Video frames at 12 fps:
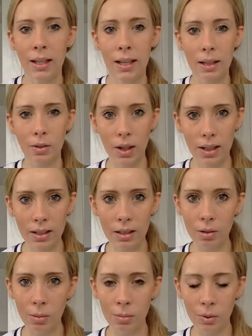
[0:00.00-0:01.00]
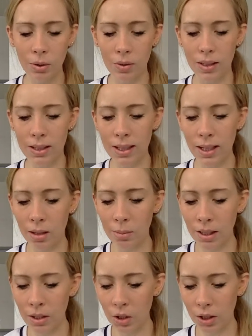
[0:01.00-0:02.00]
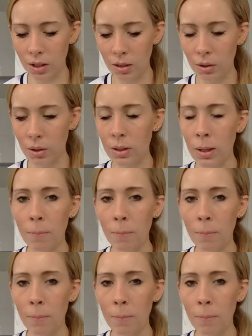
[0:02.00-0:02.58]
It creates a little bit more of a sustainable energy source.